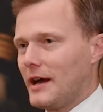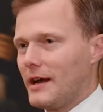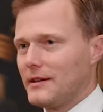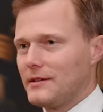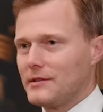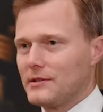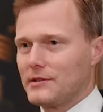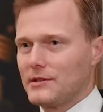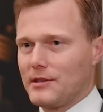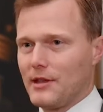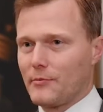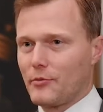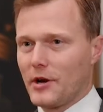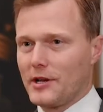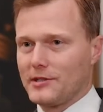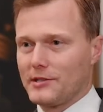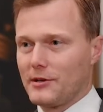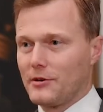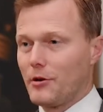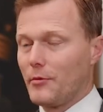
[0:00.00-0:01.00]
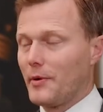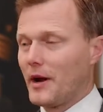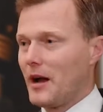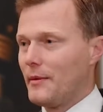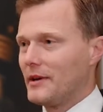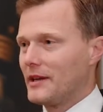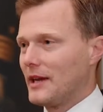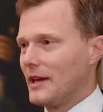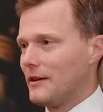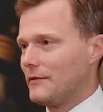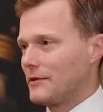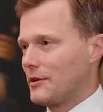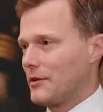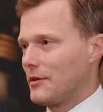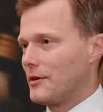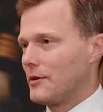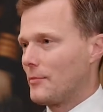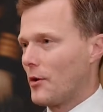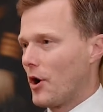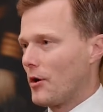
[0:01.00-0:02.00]
guidance that President Obama gave to
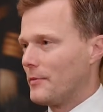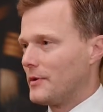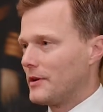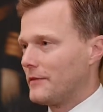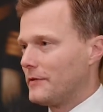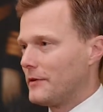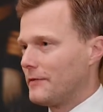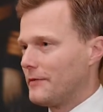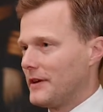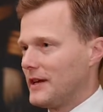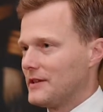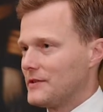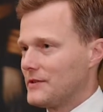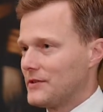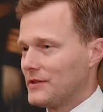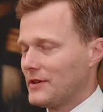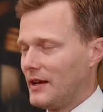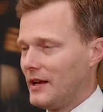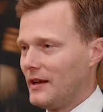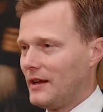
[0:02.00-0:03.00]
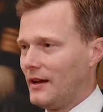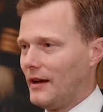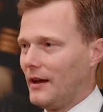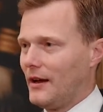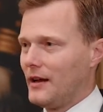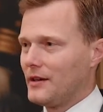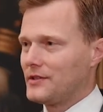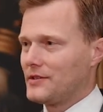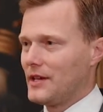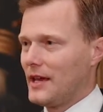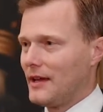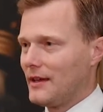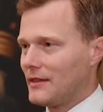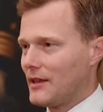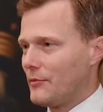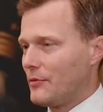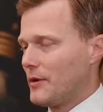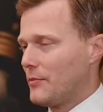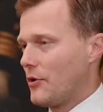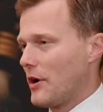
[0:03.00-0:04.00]
the Department of Defense,
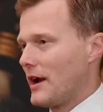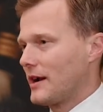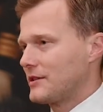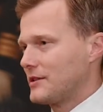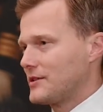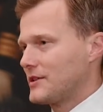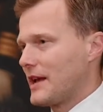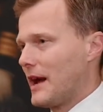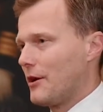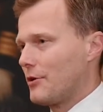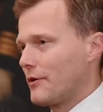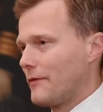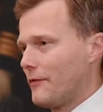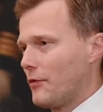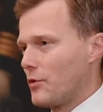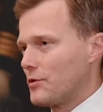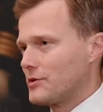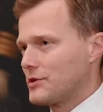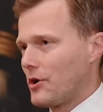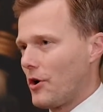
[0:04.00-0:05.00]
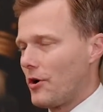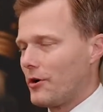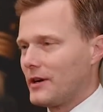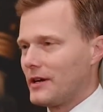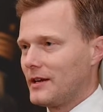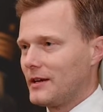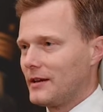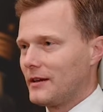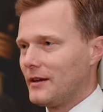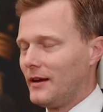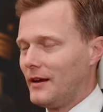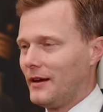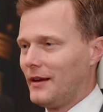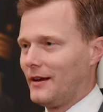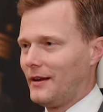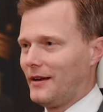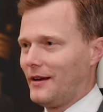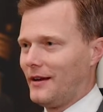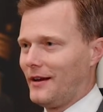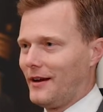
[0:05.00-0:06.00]
saying that we practice counterforce targeting
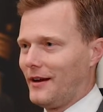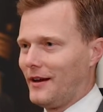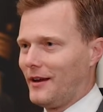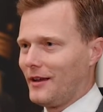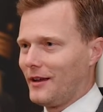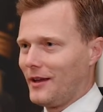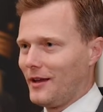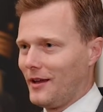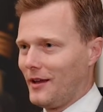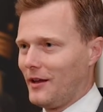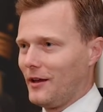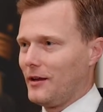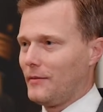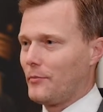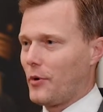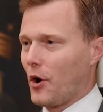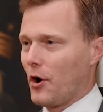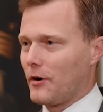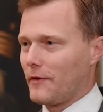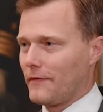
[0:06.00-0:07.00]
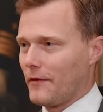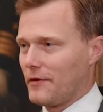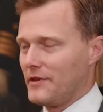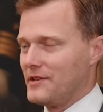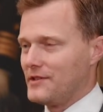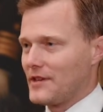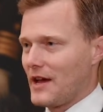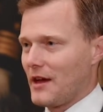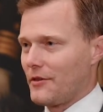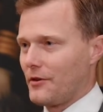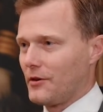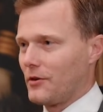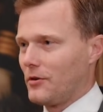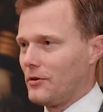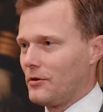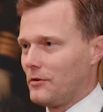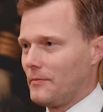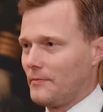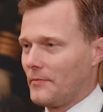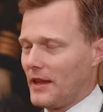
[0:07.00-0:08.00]
in part for these
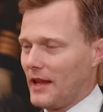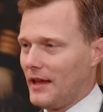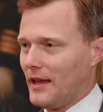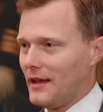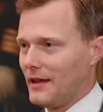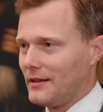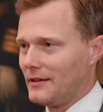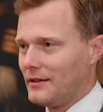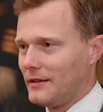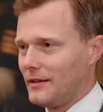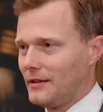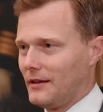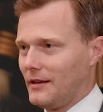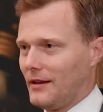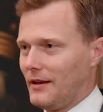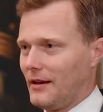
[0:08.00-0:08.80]
ethical and